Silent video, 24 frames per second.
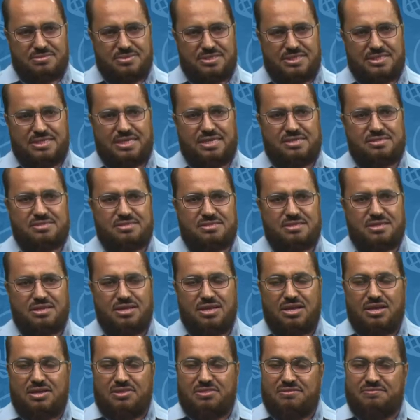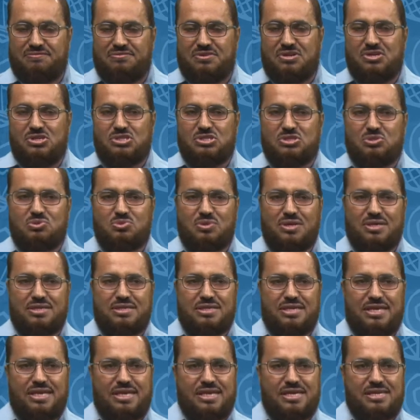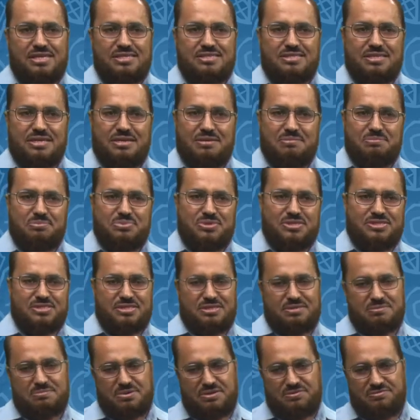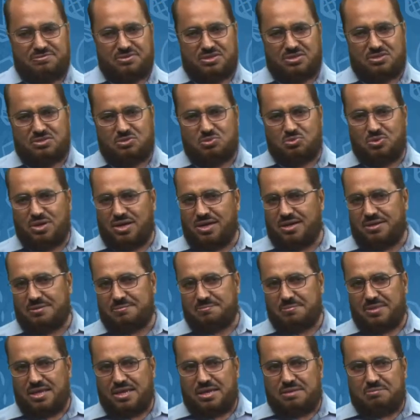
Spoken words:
Yes, the first one is a present perfect. Why?